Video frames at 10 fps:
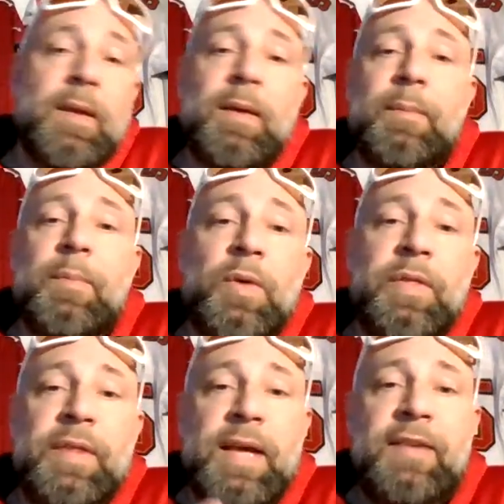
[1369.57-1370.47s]
But
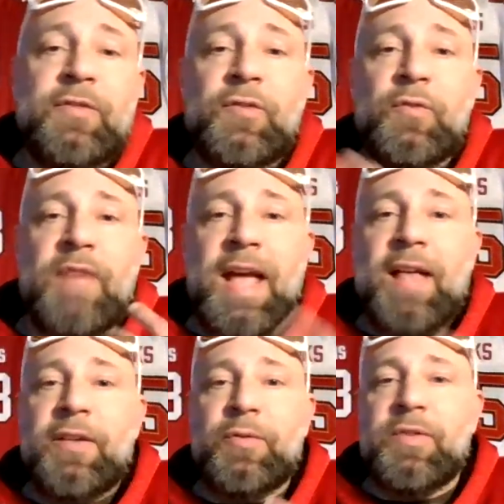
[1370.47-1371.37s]
with the guys whose
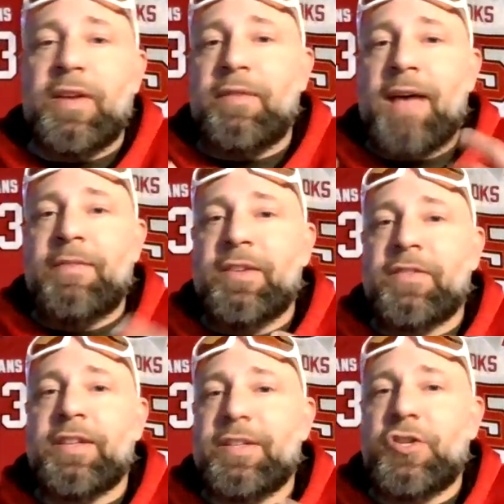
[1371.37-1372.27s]
values have
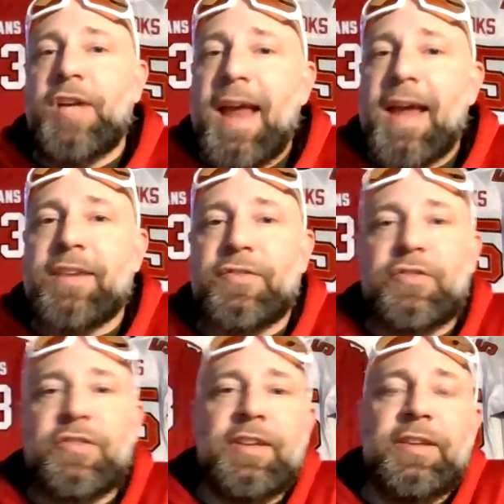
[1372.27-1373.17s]
obviously
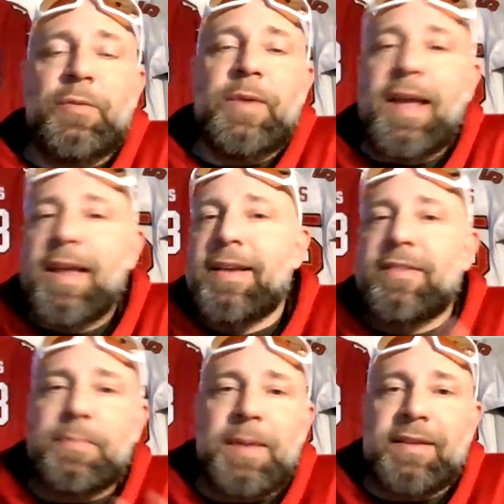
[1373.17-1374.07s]
changed, you can't
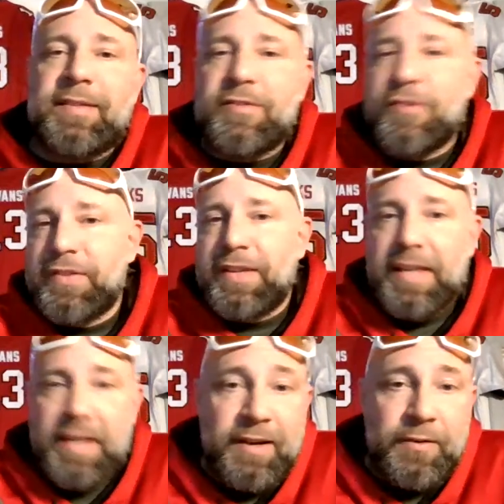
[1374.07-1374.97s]
expect to just
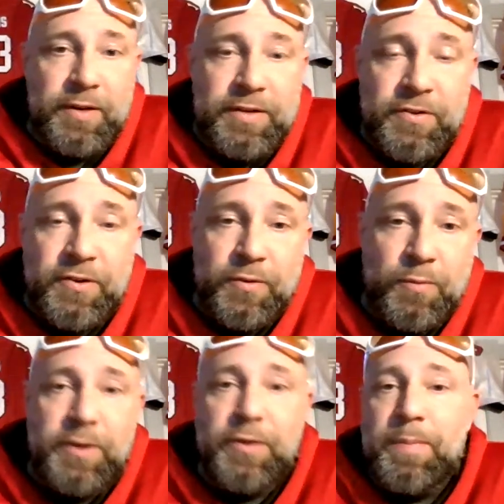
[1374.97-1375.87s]
get in return
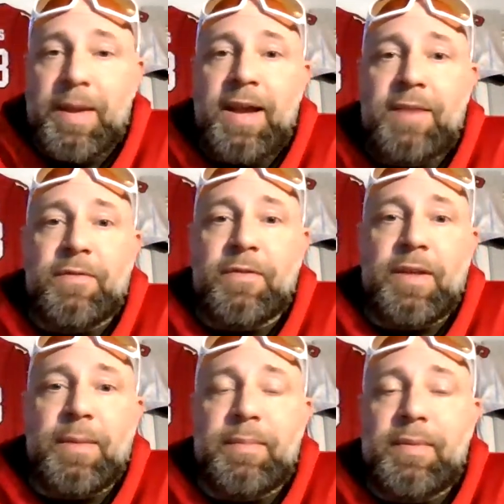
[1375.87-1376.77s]
what you paid for
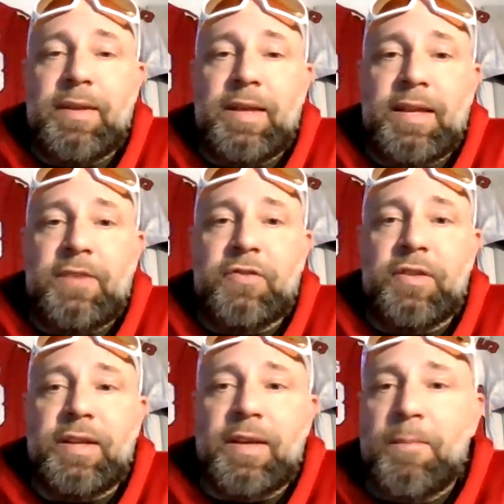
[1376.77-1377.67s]
them
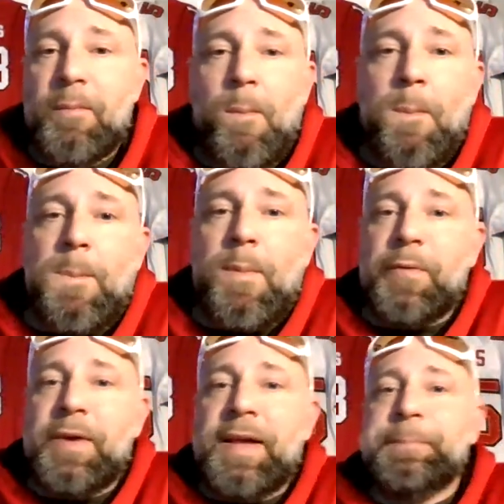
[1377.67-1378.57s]
initially,
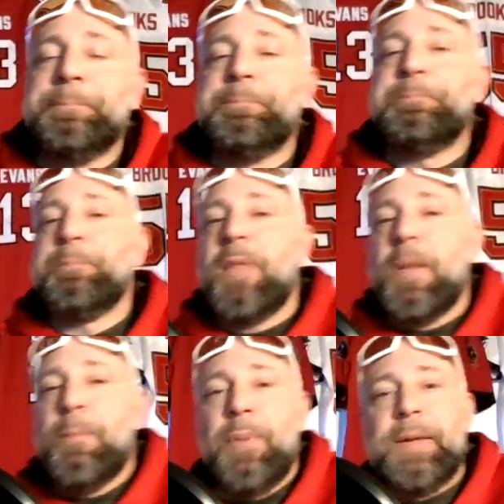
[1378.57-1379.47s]
okay?
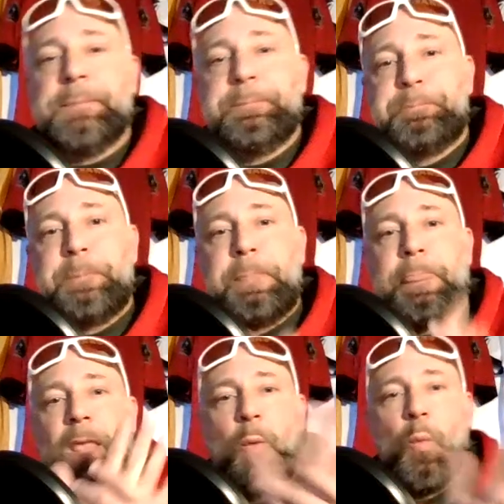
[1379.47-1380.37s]
But
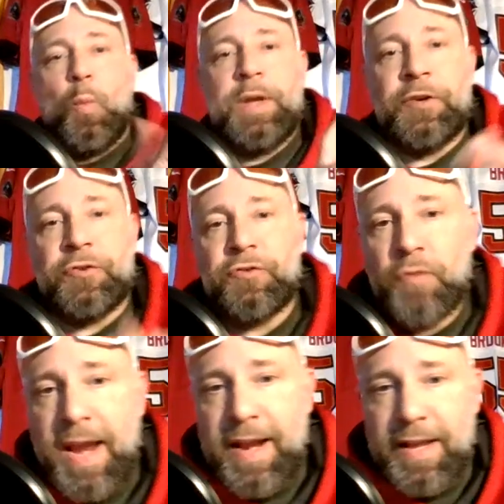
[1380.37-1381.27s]
when you're
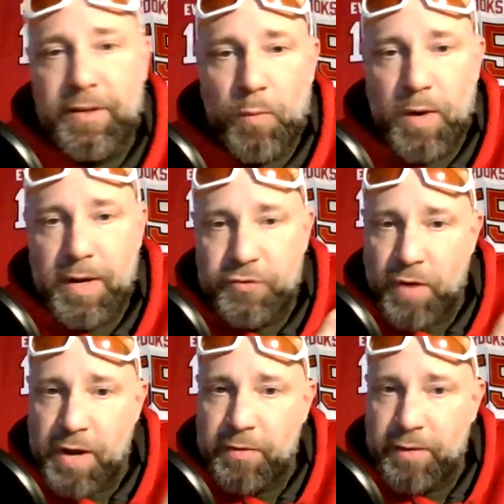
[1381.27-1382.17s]
trading, you want to
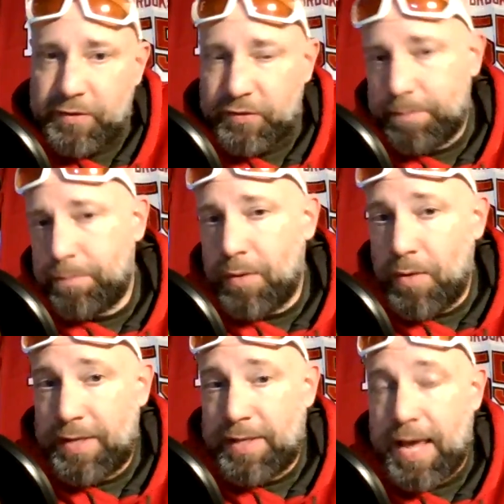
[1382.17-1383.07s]
try to
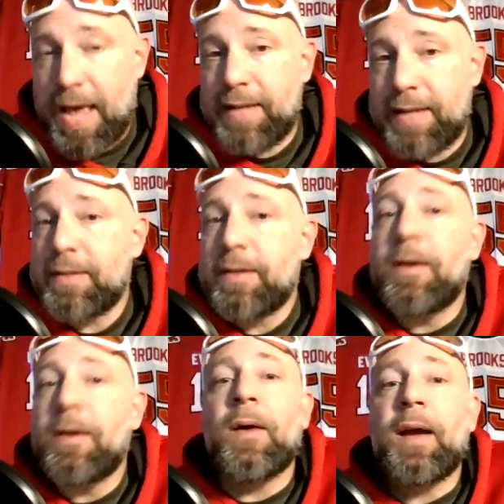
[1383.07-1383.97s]
exploit that,
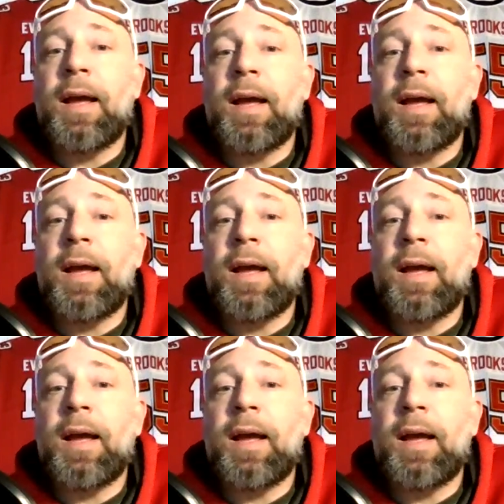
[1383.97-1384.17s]
okay?